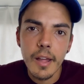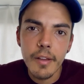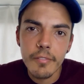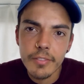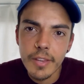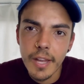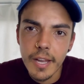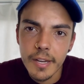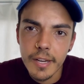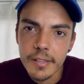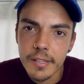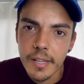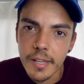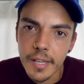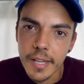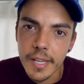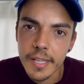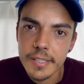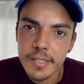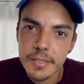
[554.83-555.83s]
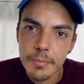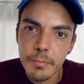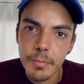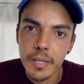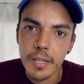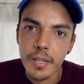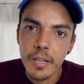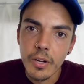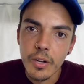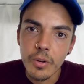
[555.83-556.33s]
that in the links
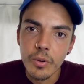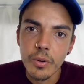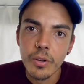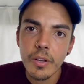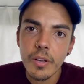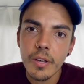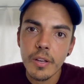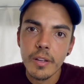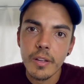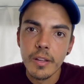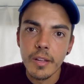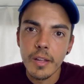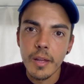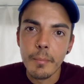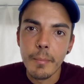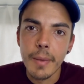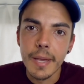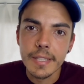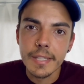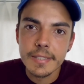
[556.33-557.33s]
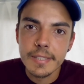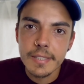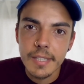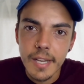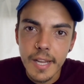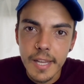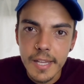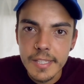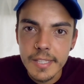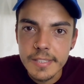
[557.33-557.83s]
below. It makes it
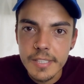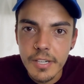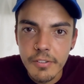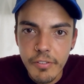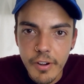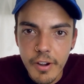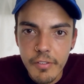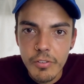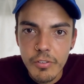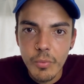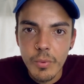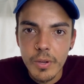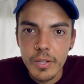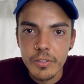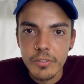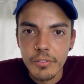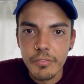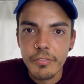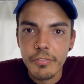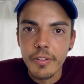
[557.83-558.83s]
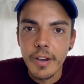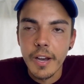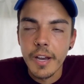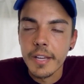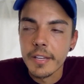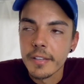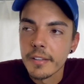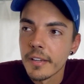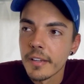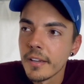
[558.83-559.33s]
easier for everyone to
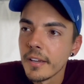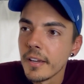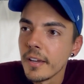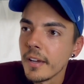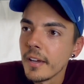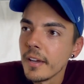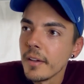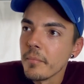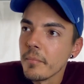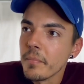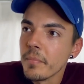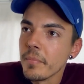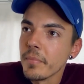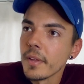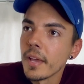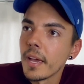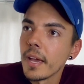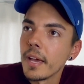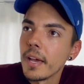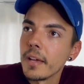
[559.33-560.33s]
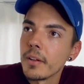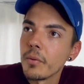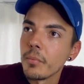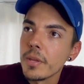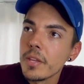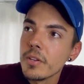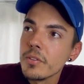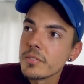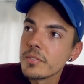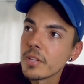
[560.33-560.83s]
find. And we
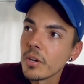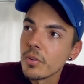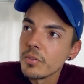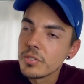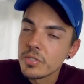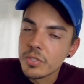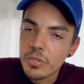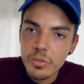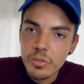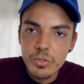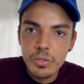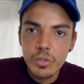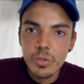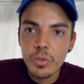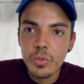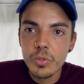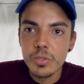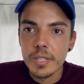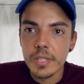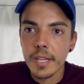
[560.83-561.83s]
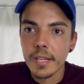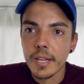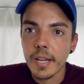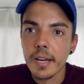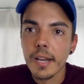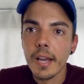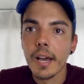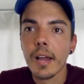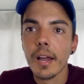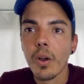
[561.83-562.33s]
used those 2 tools, and it
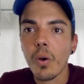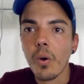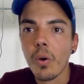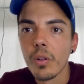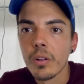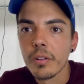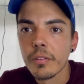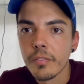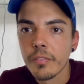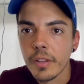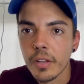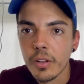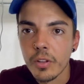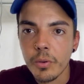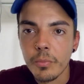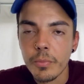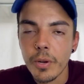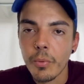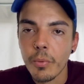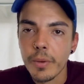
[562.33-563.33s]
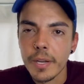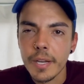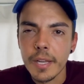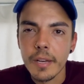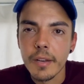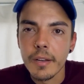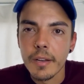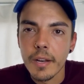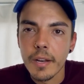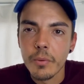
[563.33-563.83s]
cut all of the aluminum we
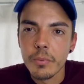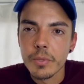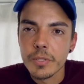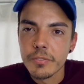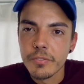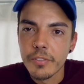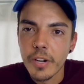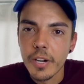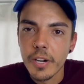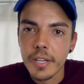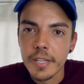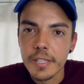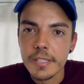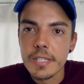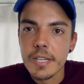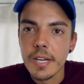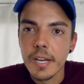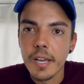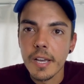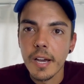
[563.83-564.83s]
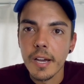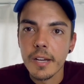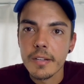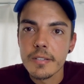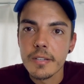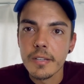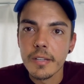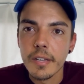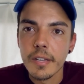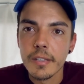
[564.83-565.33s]
needed, and it was very easy to cut.
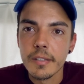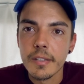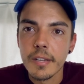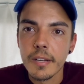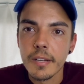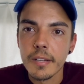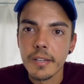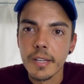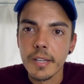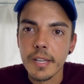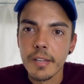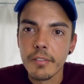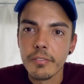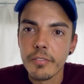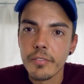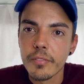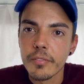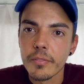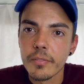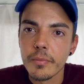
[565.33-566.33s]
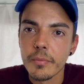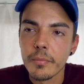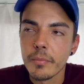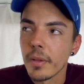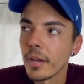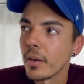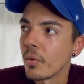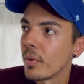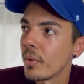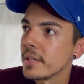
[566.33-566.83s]
It didn't leave
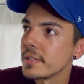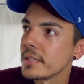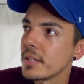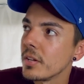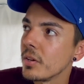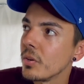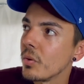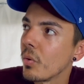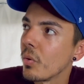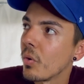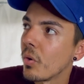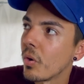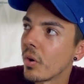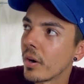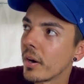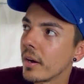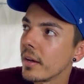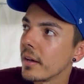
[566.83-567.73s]
a residue, or